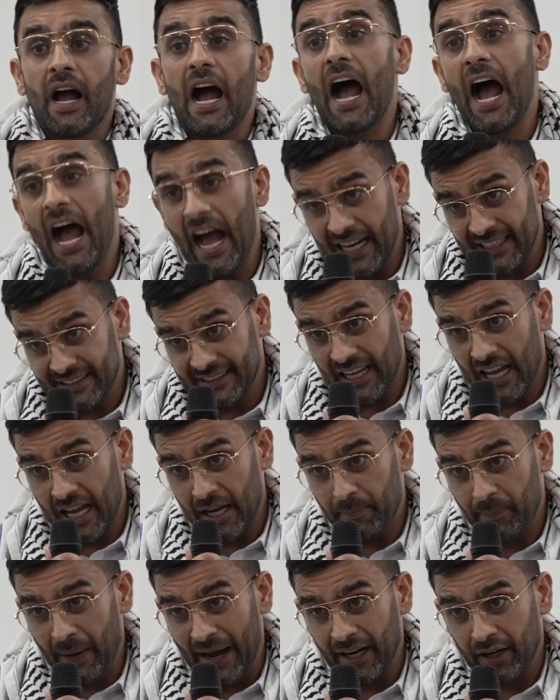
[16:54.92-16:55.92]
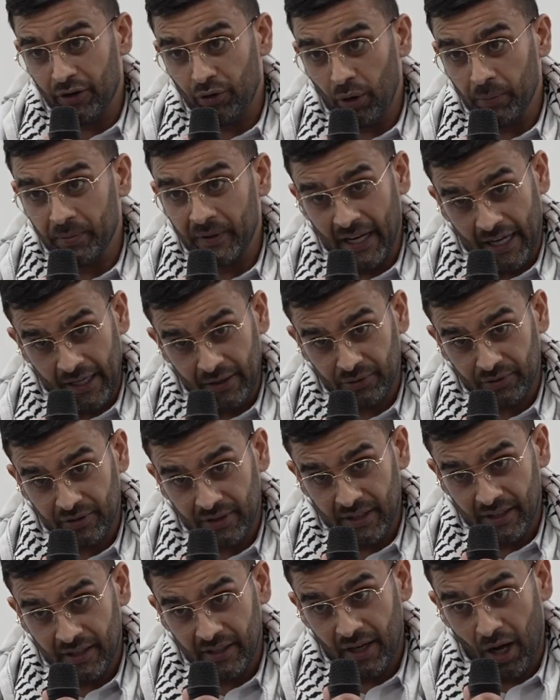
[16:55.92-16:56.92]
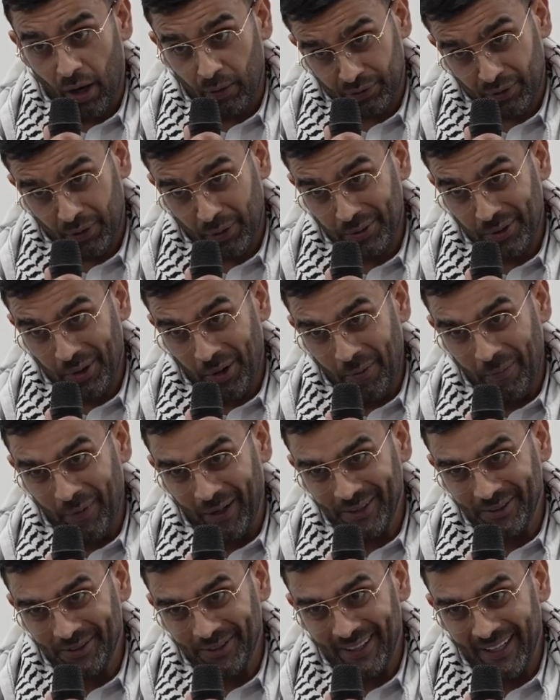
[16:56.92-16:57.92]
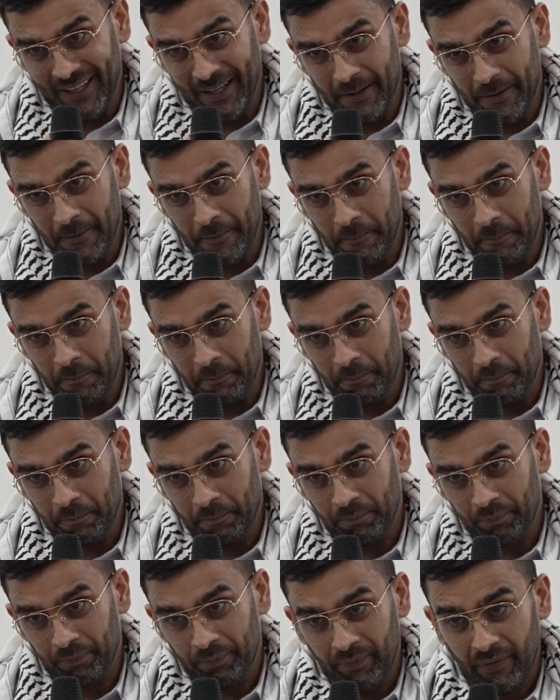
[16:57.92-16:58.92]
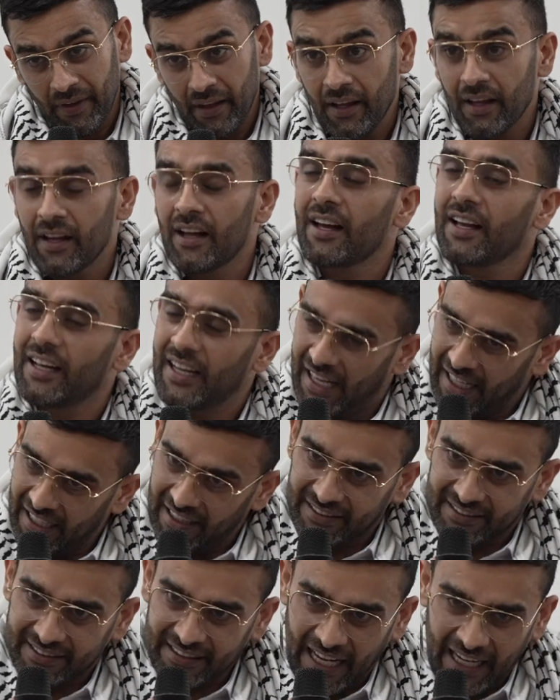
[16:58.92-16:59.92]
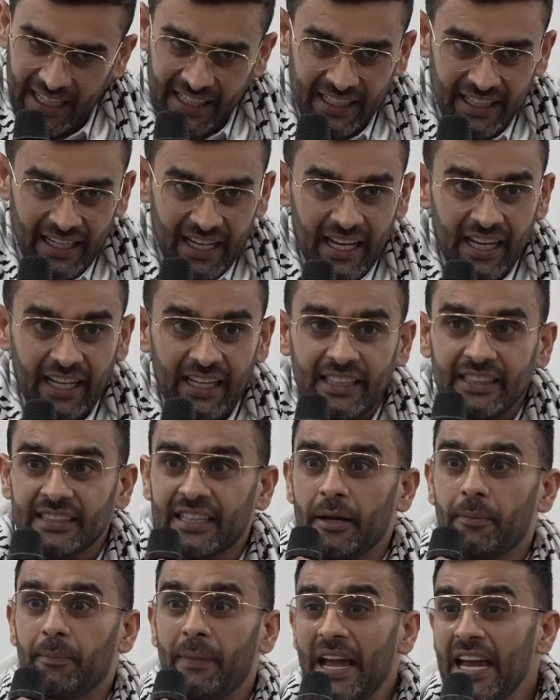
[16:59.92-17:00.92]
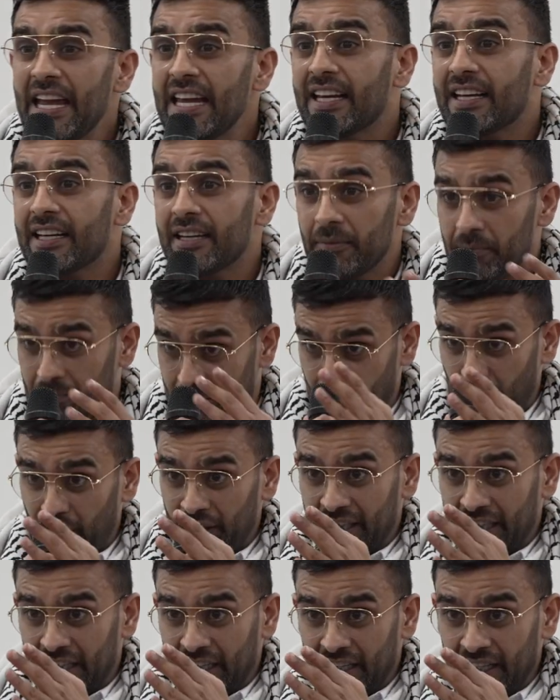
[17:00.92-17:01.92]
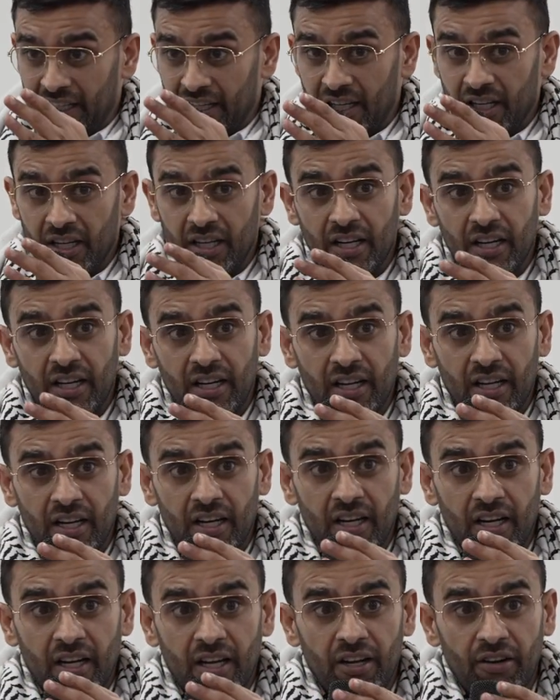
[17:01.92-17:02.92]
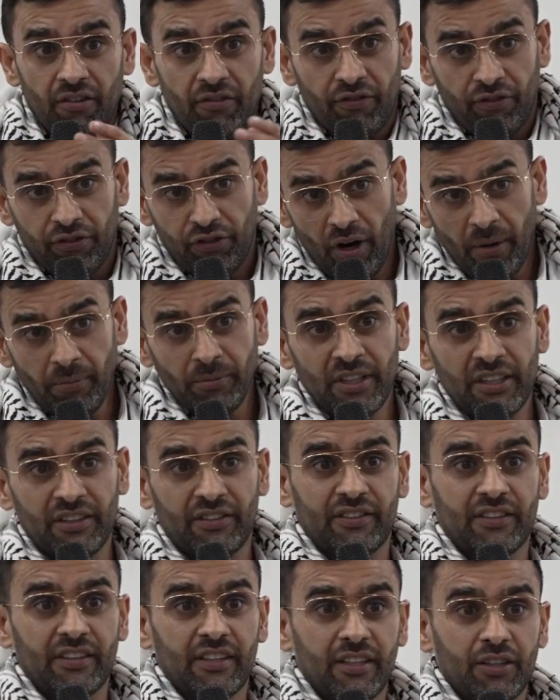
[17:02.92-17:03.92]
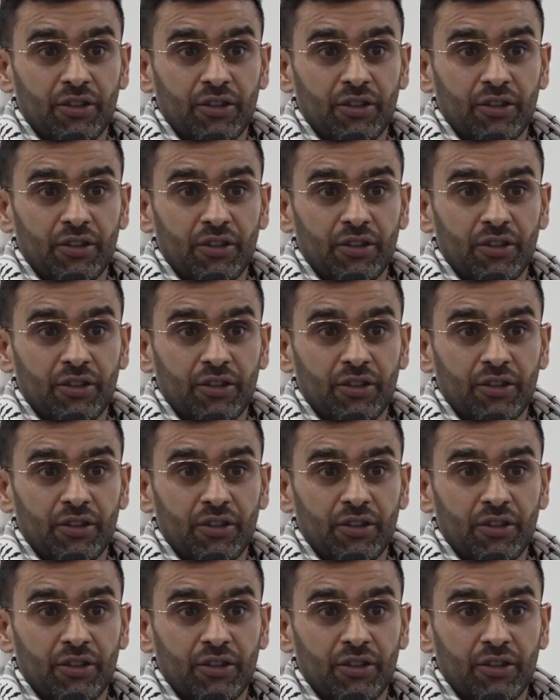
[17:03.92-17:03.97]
and a bankrupt council. I was going to come on to that. Exactly. They make money from this